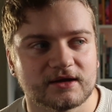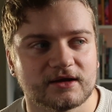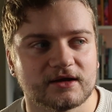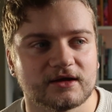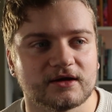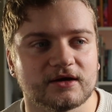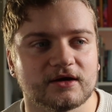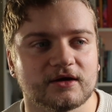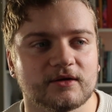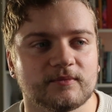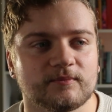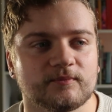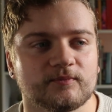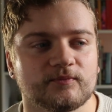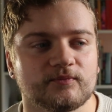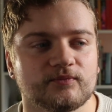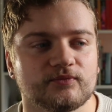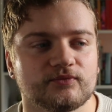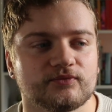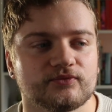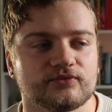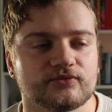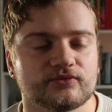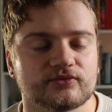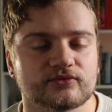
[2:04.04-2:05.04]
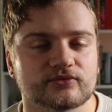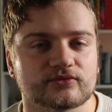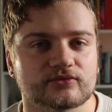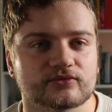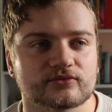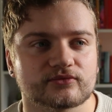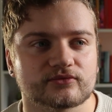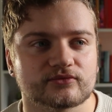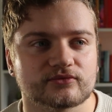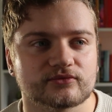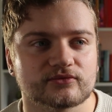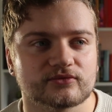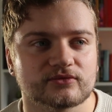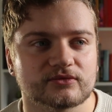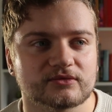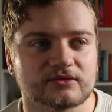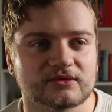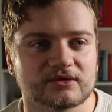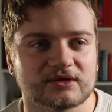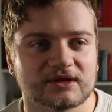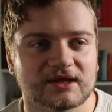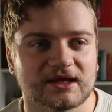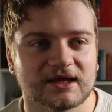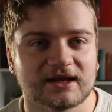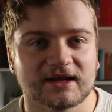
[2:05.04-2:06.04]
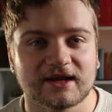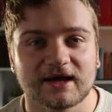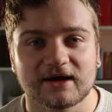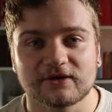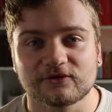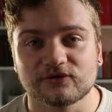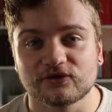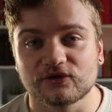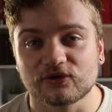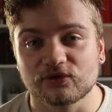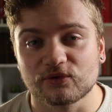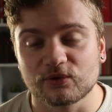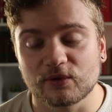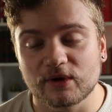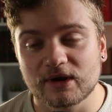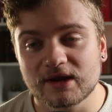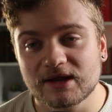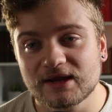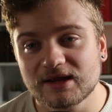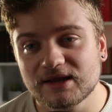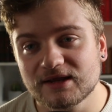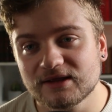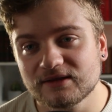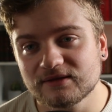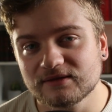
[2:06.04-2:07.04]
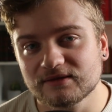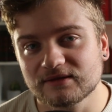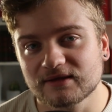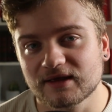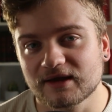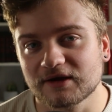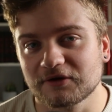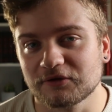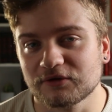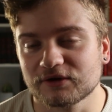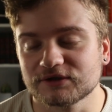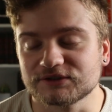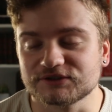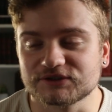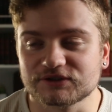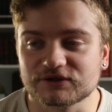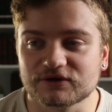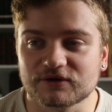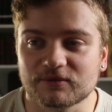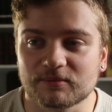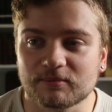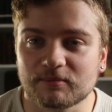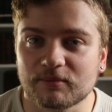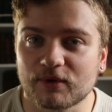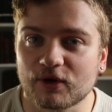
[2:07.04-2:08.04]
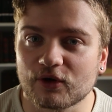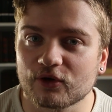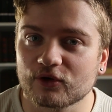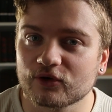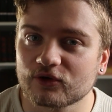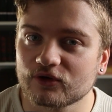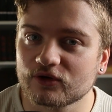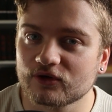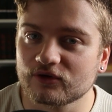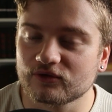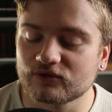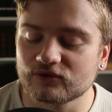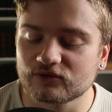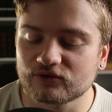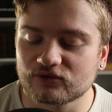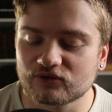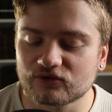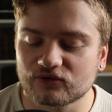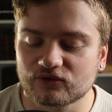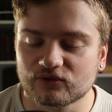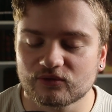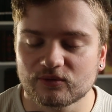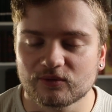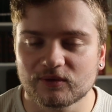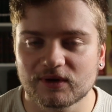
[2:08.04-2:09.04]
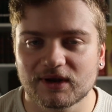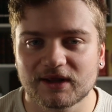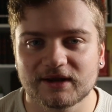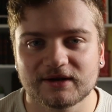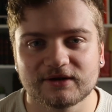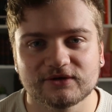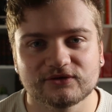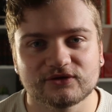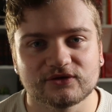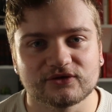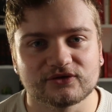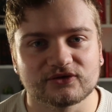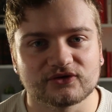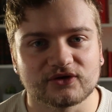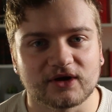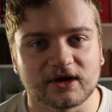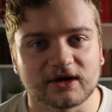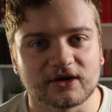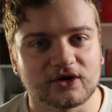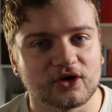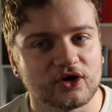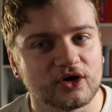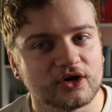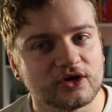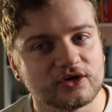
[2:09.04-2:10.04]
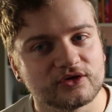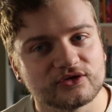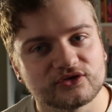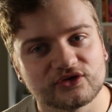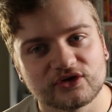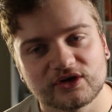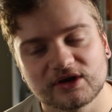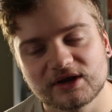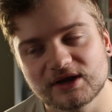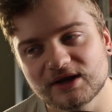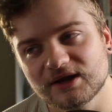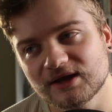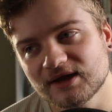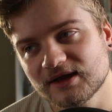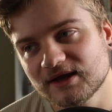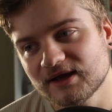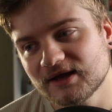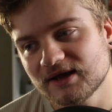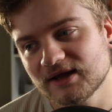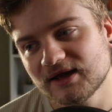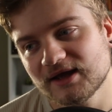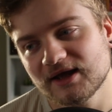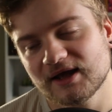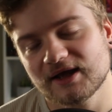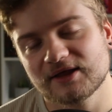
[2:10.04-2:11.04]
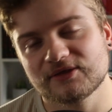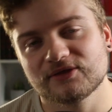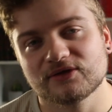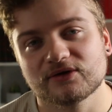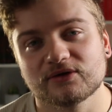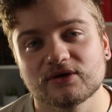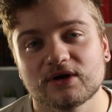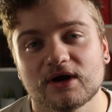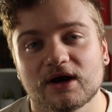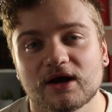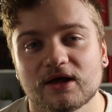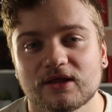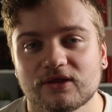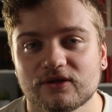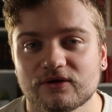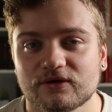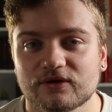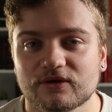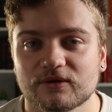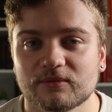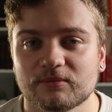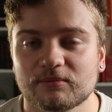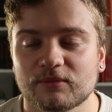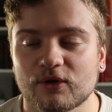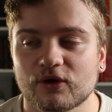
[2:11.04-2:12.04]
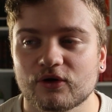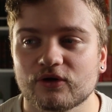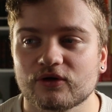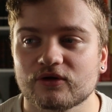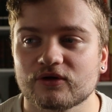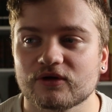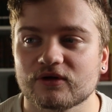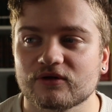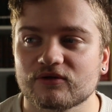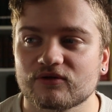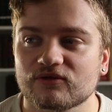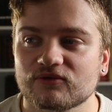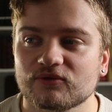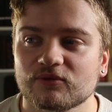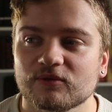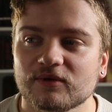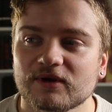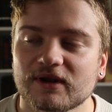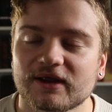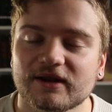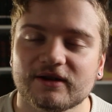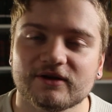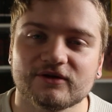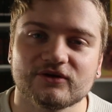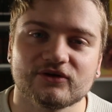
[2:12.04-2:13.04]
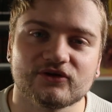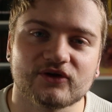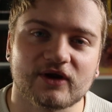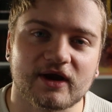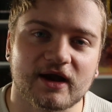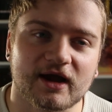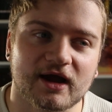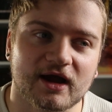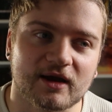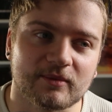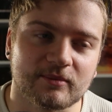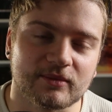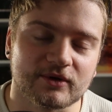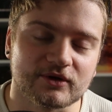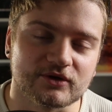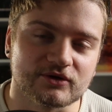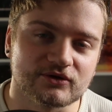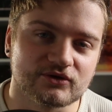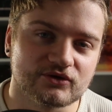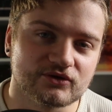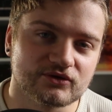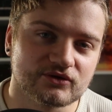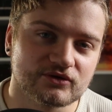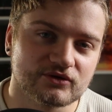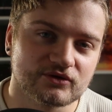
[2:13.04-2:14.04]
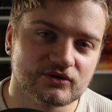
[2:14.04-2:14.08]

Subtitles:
In our degree, there is a component related to psychology, and there are other components related to habit